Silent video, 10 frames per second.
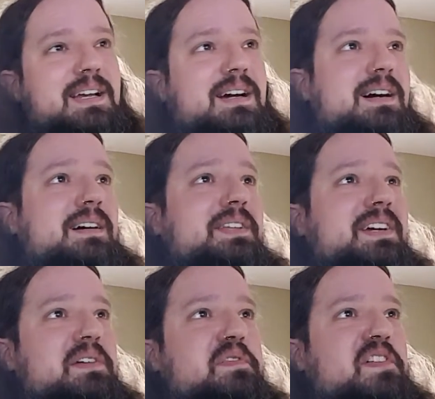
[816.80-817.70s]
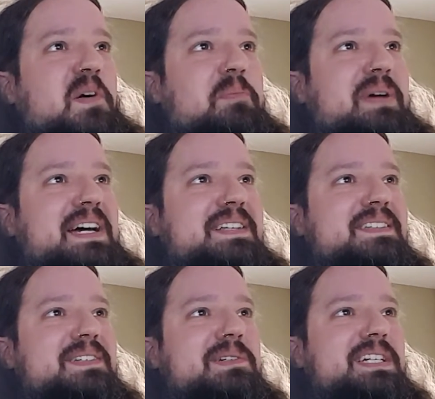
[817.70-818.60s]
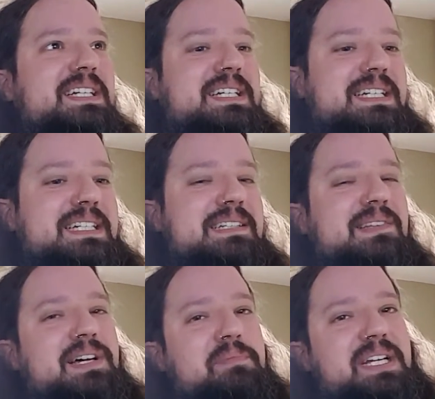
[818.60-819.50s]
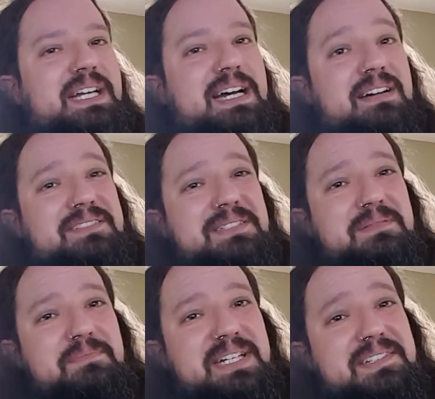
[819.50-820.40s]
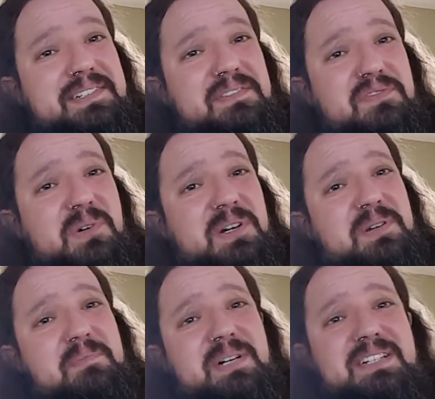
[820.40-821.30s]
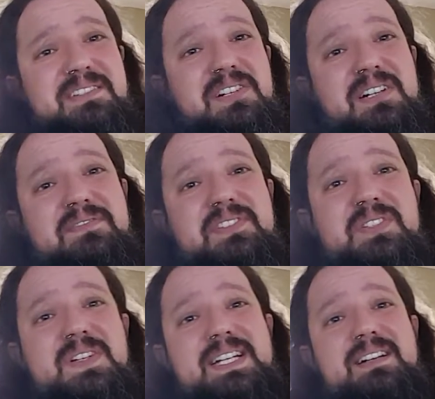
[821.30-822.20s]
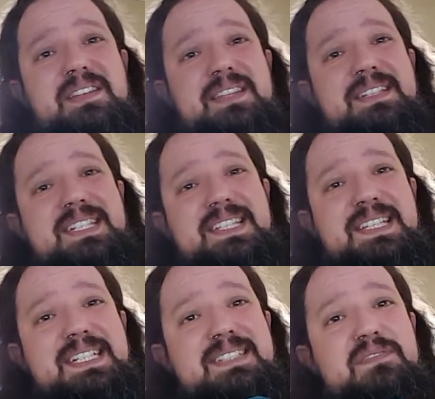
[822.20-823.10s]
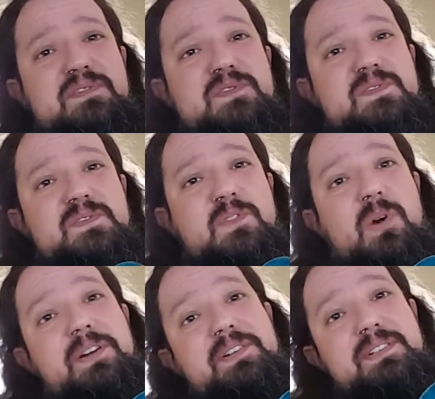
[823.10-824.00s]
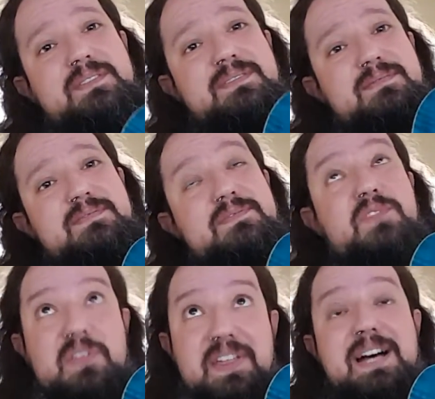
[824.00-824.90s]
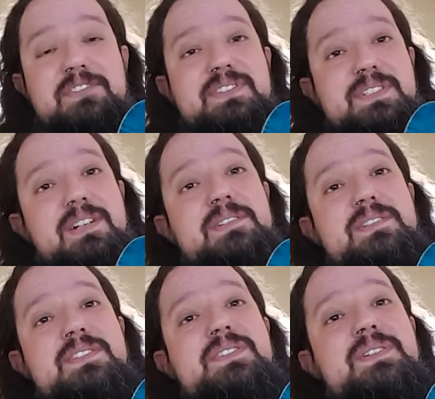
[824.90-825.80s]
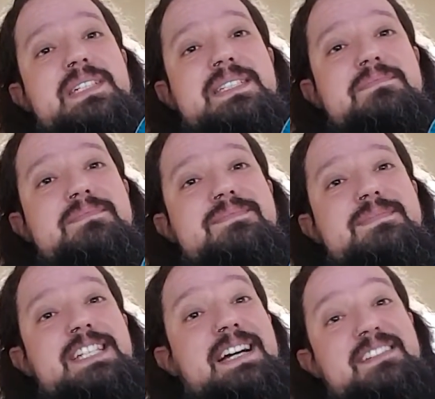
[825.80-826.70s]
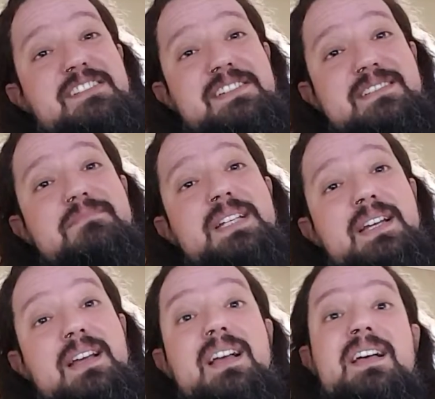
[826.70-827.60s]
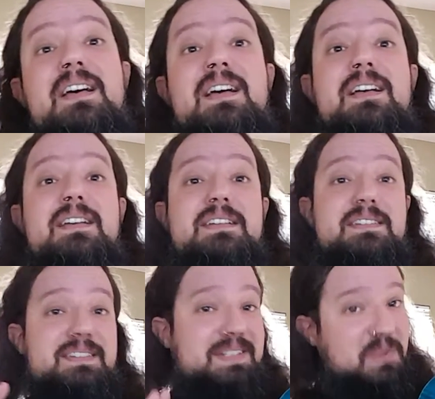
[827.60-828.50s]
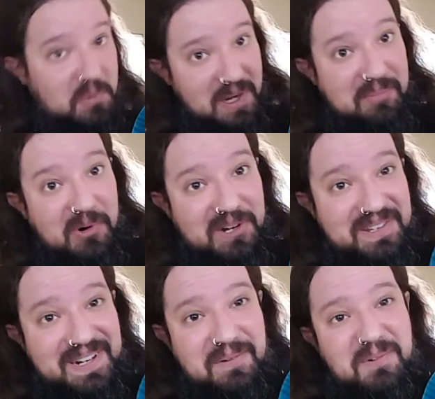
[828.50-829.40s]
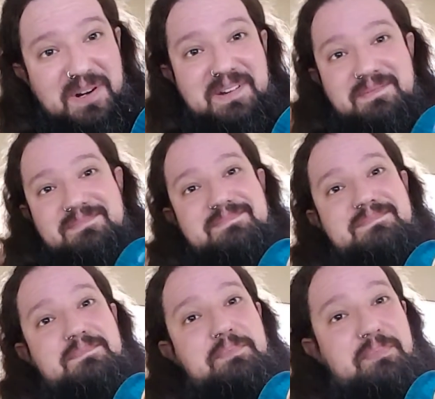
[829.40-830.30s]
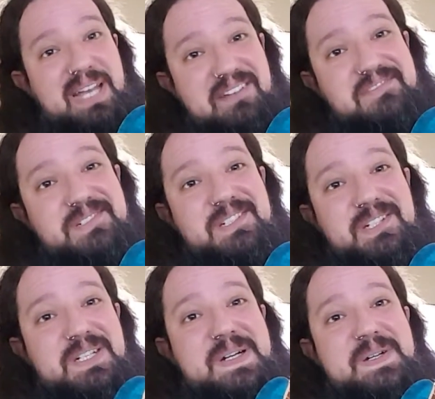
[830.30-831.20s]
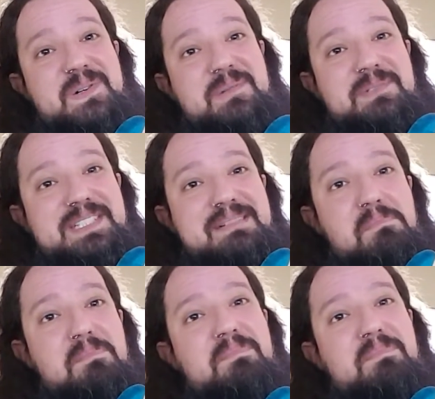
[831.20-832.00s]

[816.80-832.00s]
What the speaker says: The guy felt bad, so he let me have it basically $400 off. So I got this thing $4,000, sorry, taxes in. Still way more than I would pay for a guitar normally,